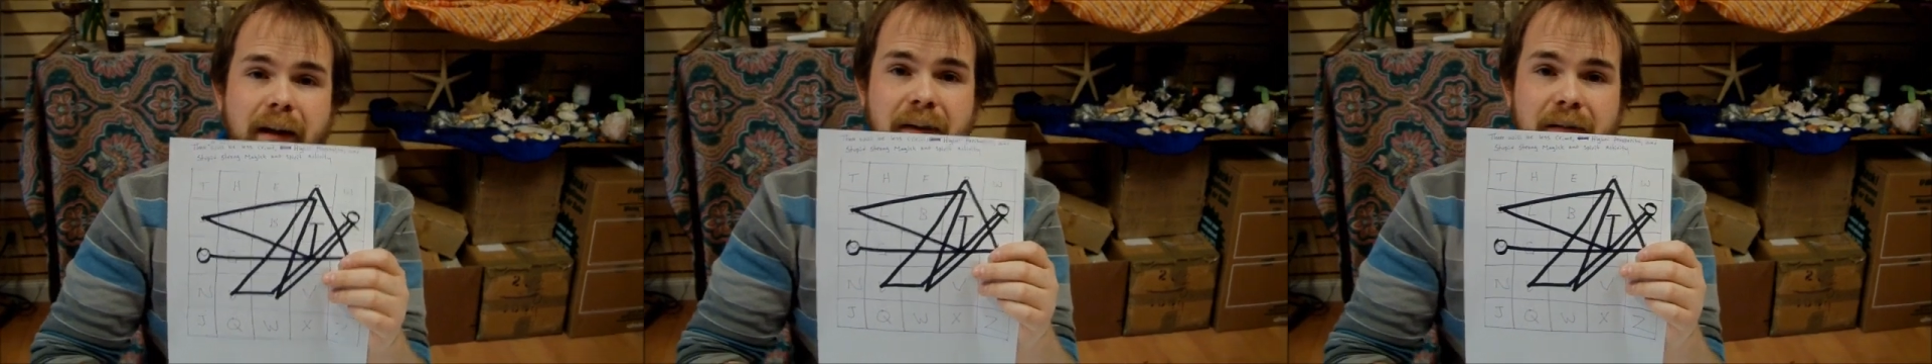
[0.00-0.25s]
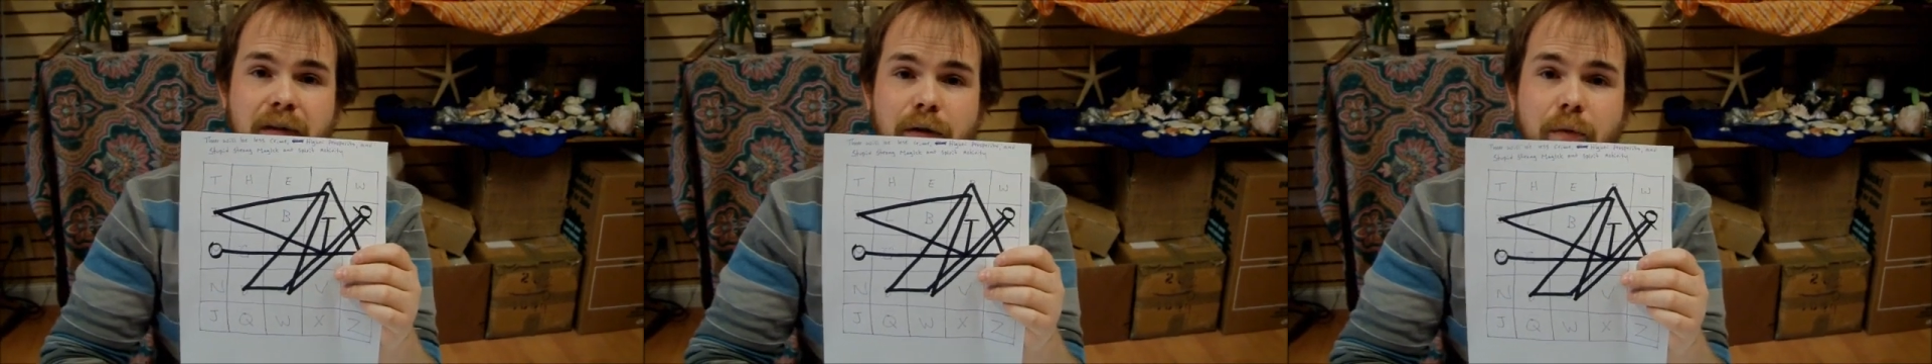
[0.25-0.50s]

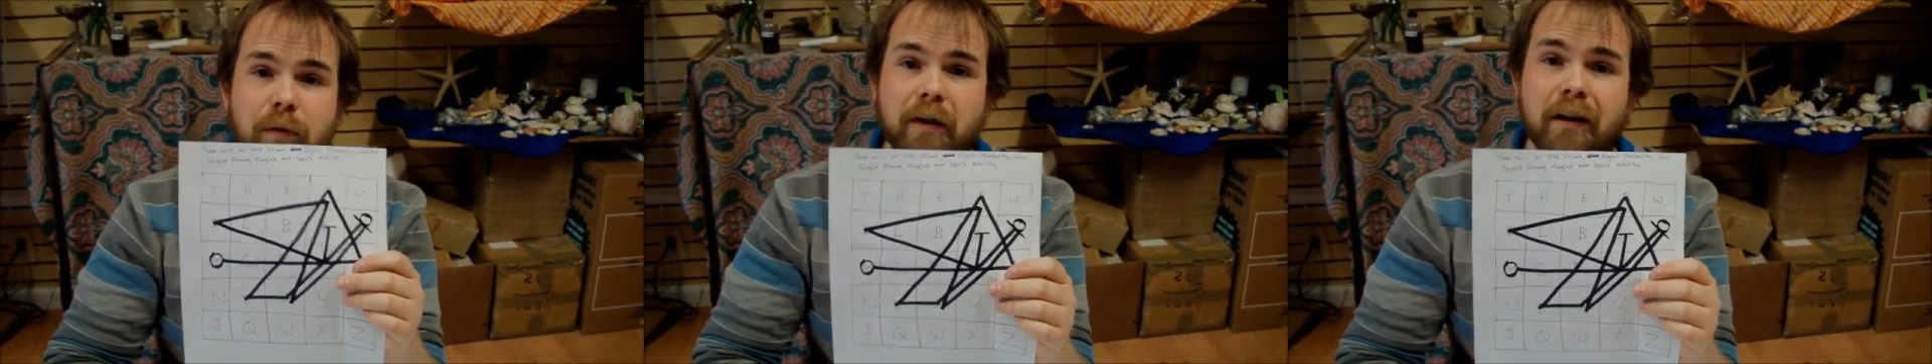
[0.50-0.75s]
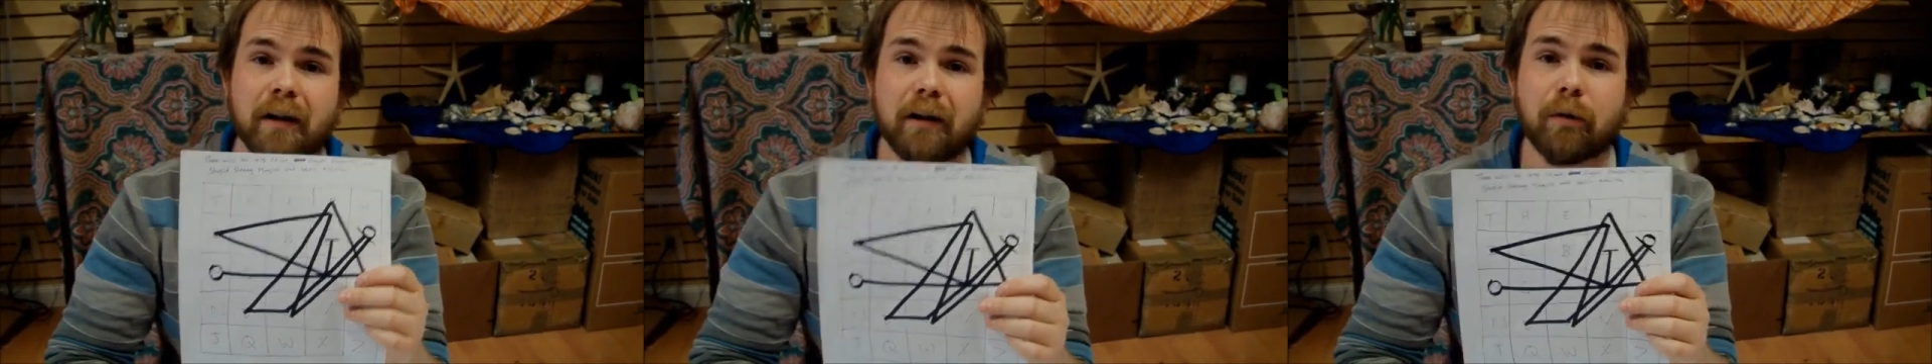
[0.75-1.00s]
And so
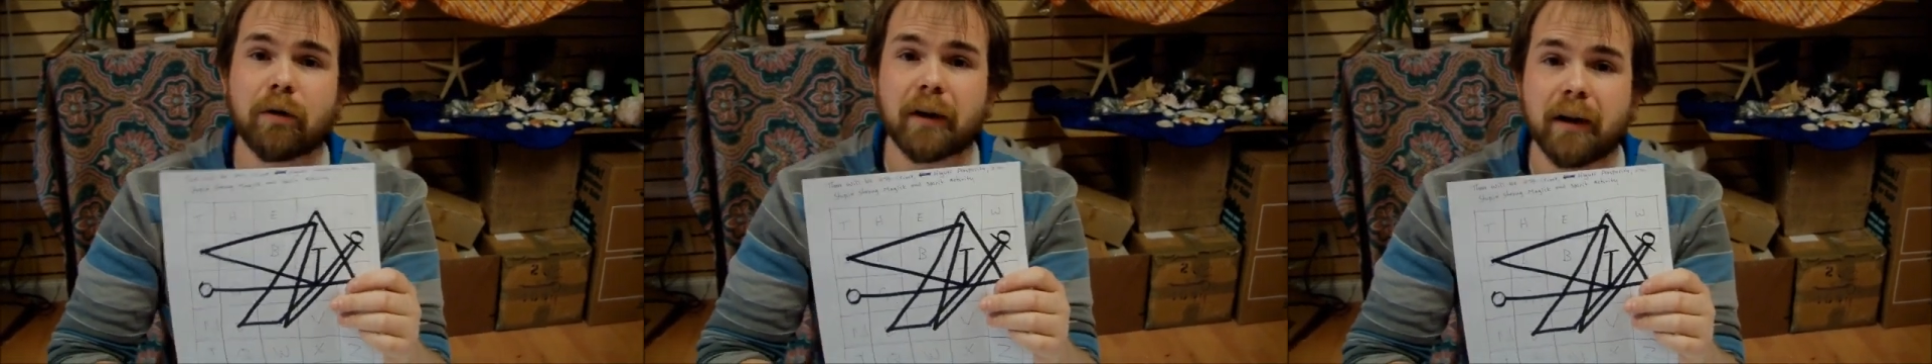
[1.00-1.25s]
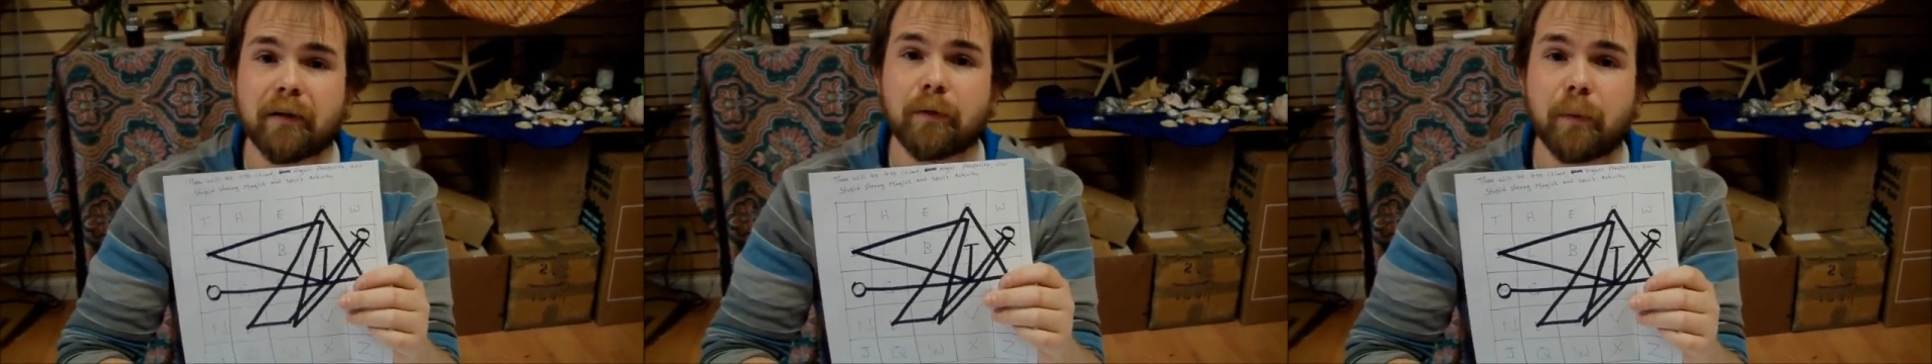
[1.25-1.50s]
we're going to go
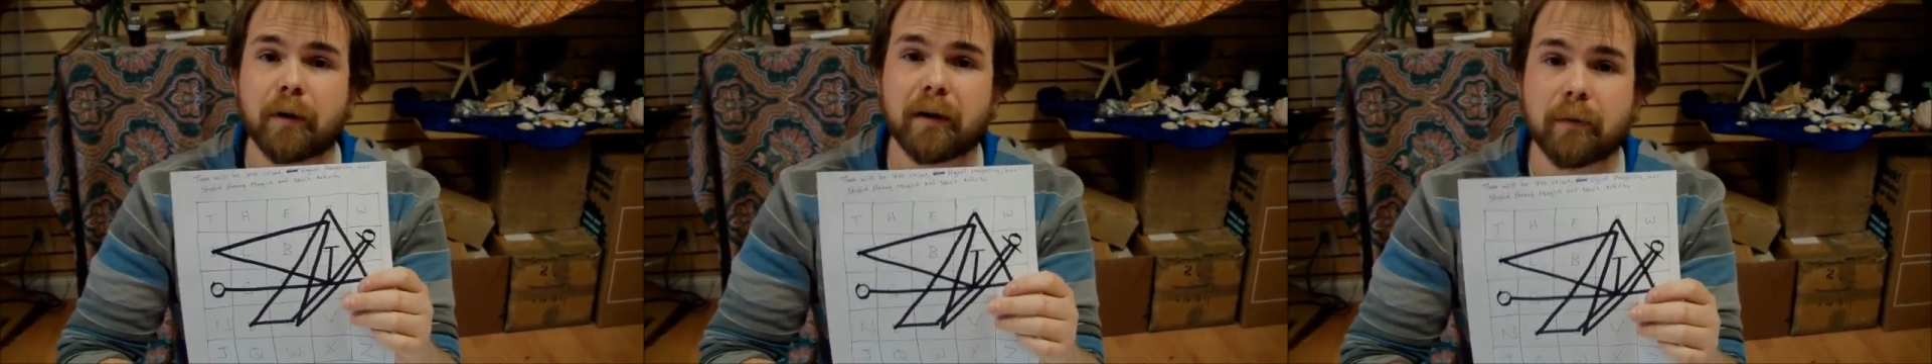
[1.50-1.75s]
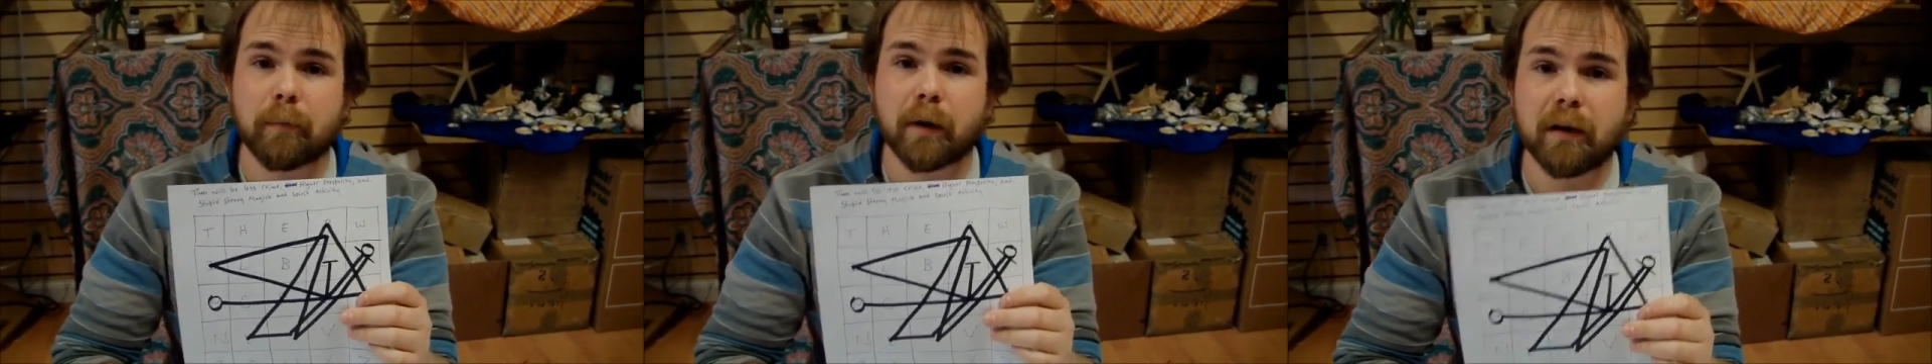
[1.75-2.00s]
around, we're going to